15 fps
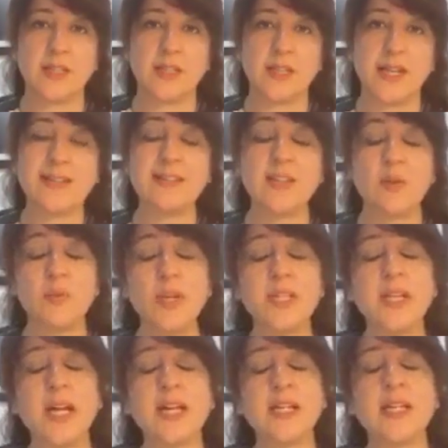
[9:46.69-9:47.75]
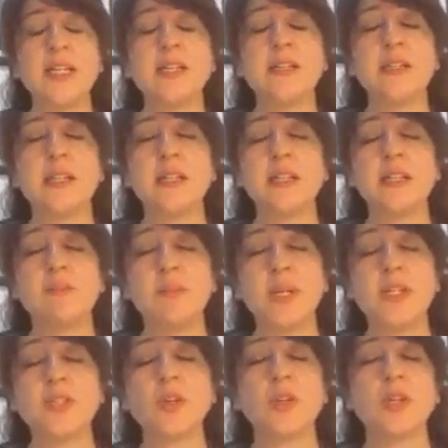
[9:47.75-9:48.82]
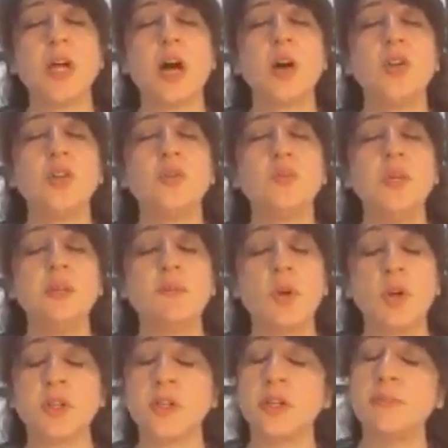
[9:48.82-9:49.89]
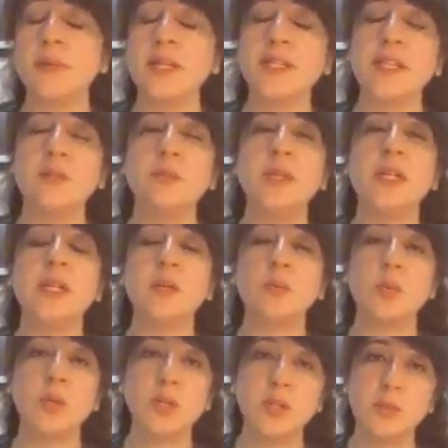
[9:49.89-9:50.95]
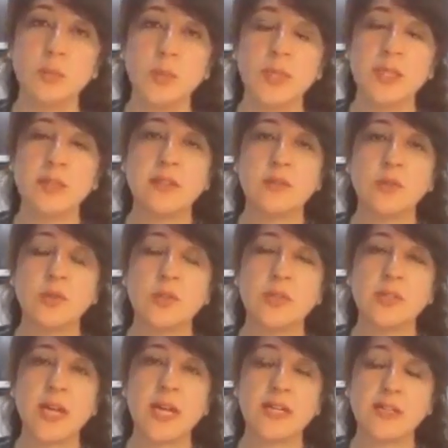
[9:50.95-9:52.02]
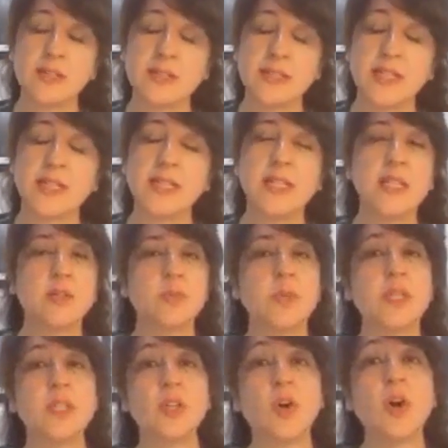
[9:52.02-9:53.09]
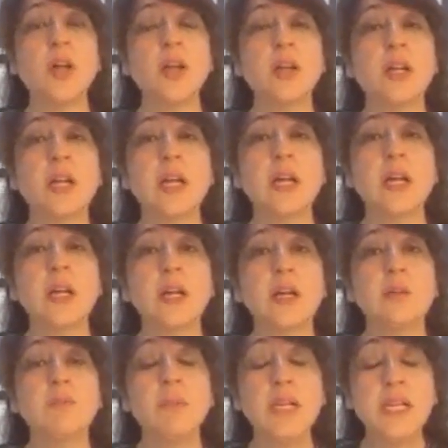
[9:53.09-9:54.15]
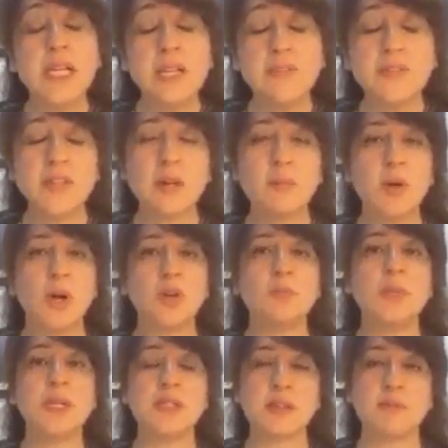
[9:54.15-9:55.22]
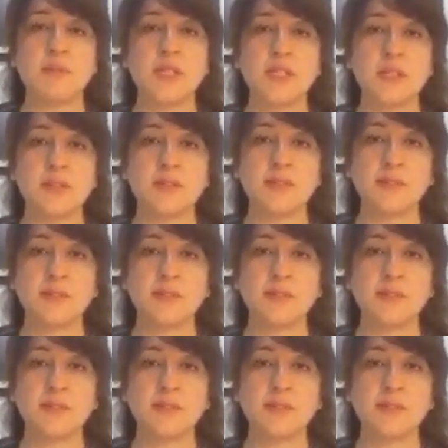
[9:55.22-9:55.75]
And somewhere that depends on how you've been brought up, and then we can work with those radical techniques with your beliefs about being submissive.